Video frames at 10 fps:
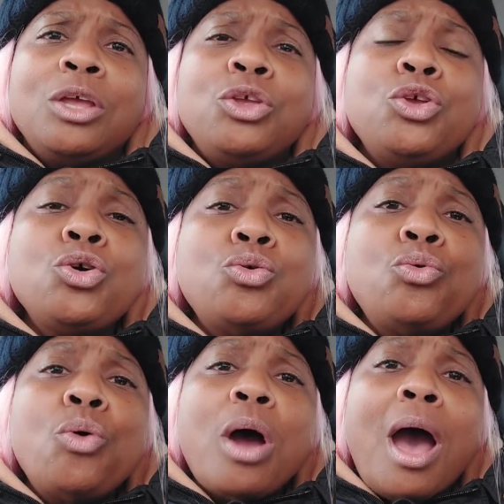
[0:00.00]

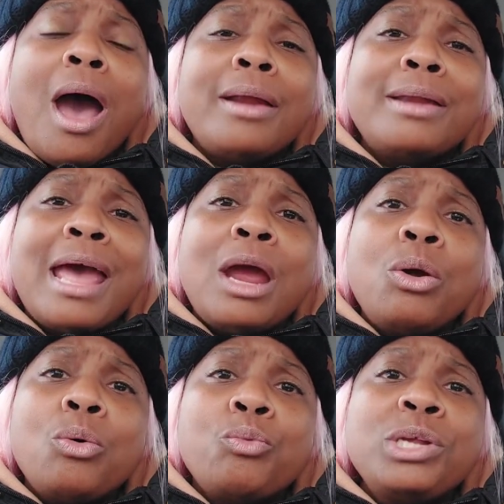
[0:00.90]
you are not
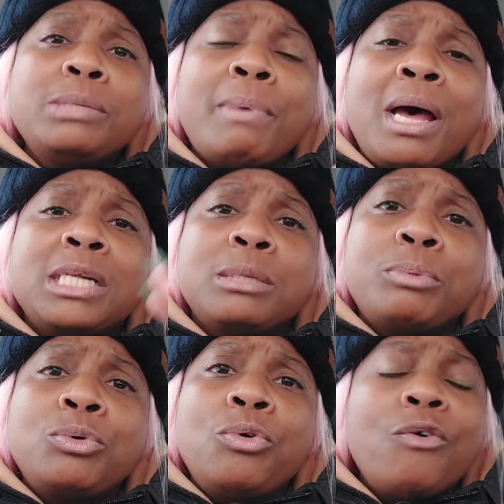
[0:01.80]

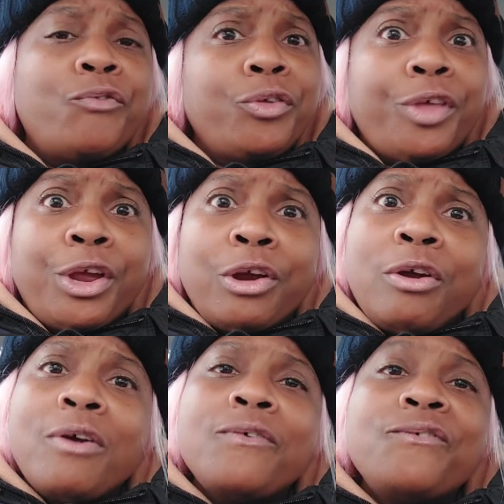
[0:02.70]
responsible for
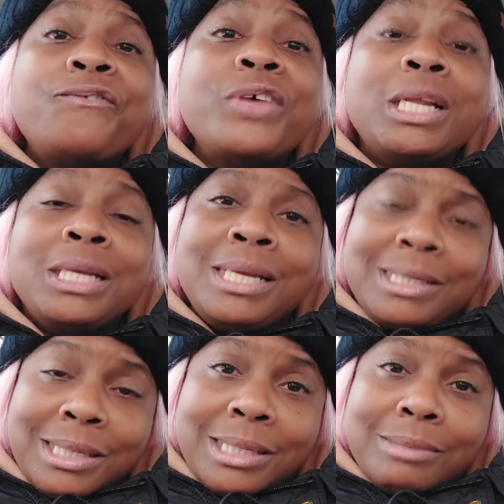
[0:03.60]
their
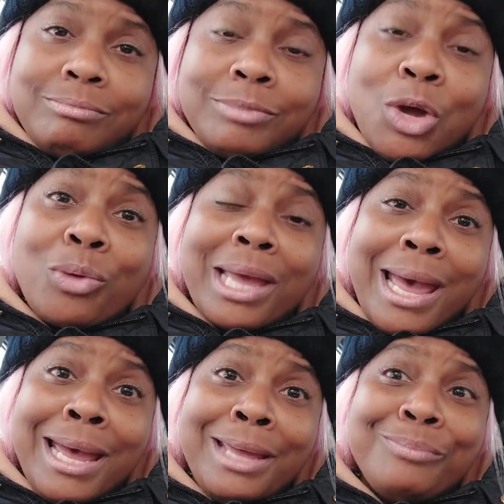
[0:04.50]
feelings.
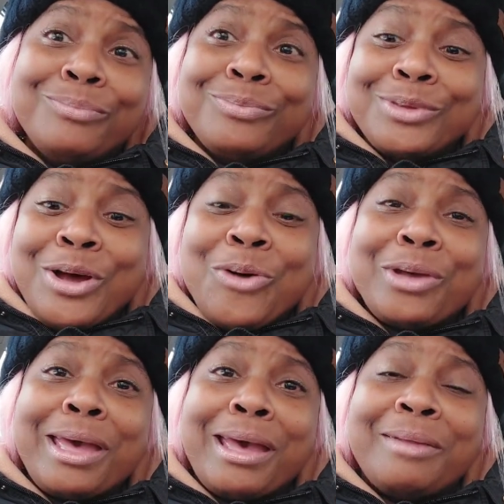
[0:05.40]
Okay?
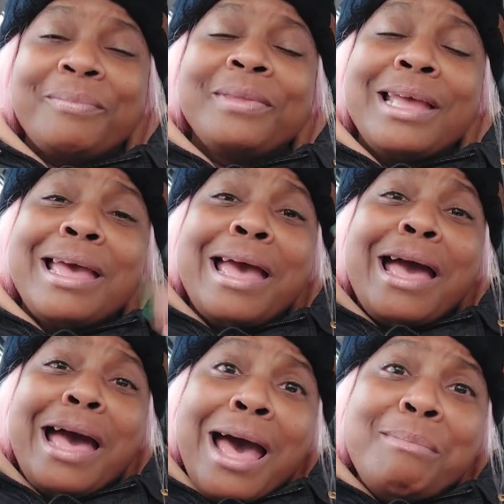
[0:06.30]
Okay.
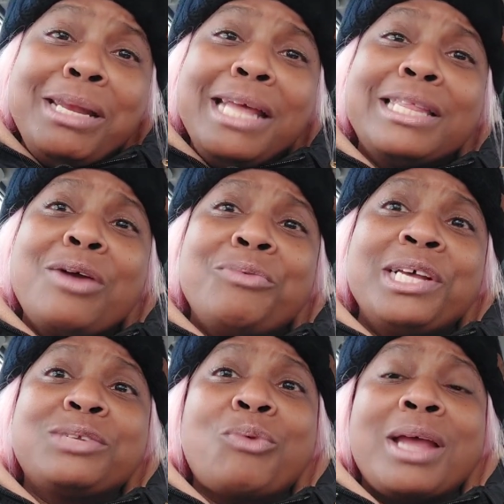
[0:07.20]
I'm going to let that
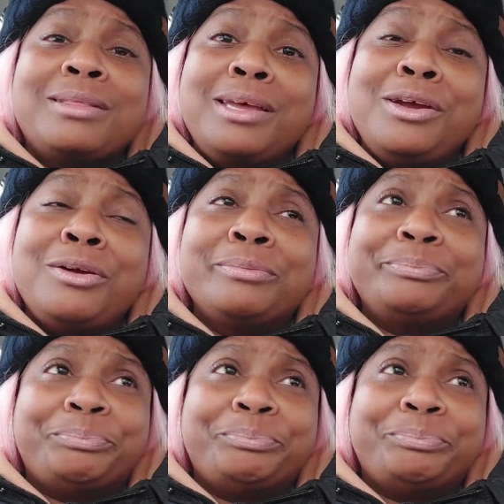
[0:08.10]
rest right there.